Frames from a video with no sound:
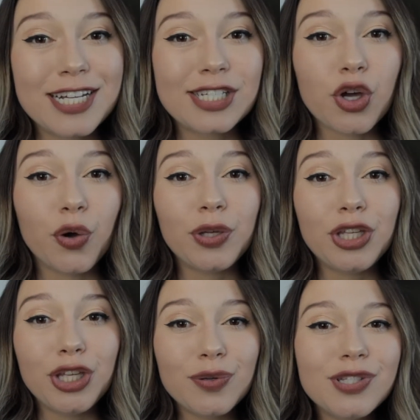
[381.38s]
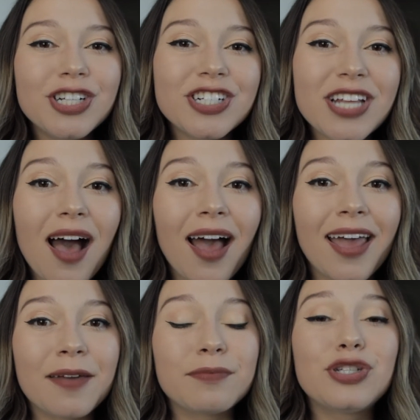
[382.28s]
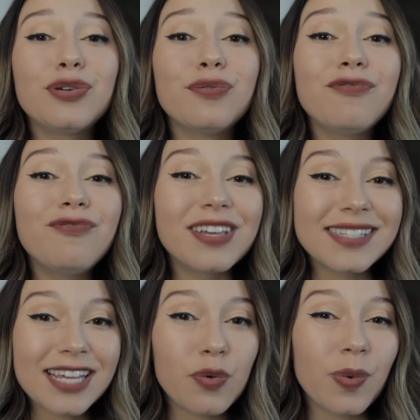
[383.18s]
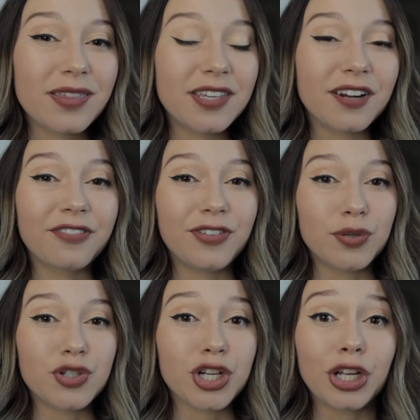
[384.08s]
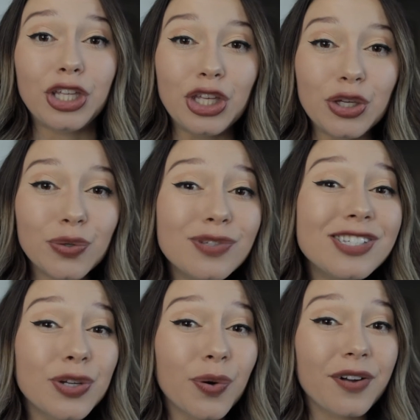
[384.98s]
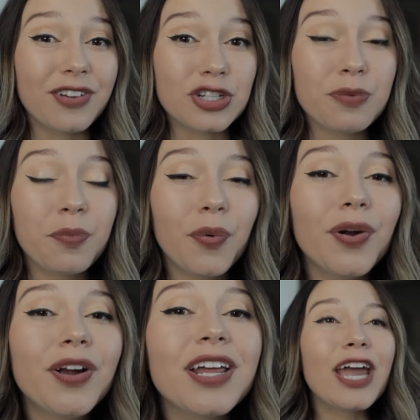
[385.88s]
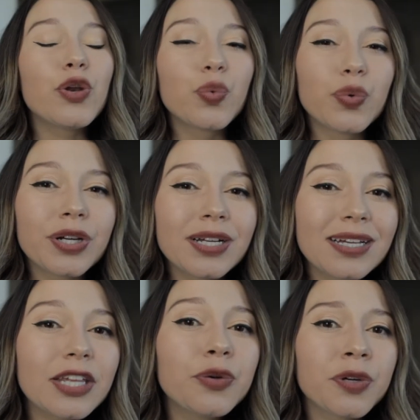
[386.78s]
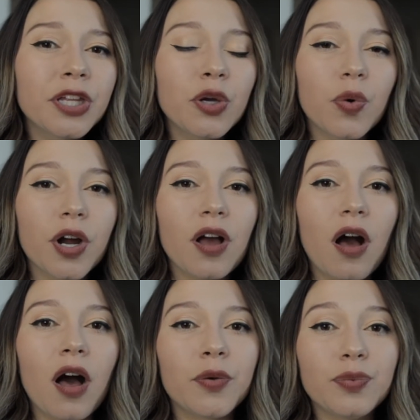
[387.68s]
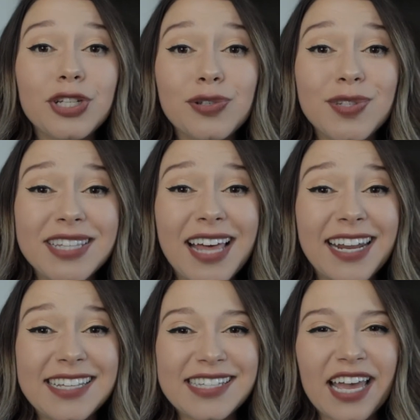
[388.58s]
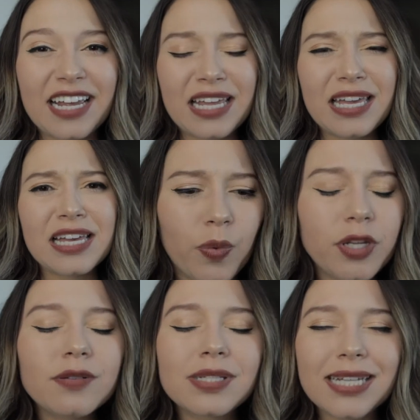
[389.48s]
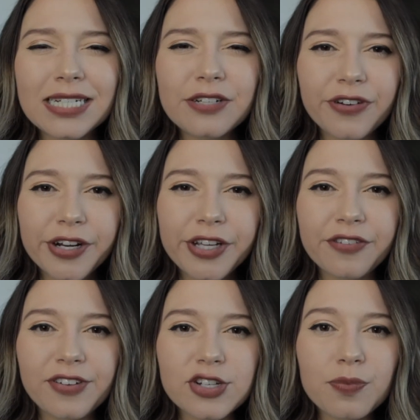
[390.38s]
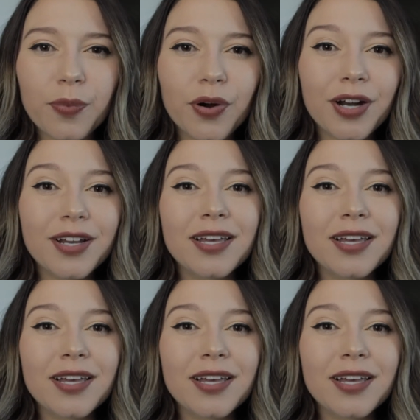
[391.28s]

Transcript: So use your time to visit with your future. Use your vision board and really, really work on reducing that anxiety. When you stand in front of your vision board,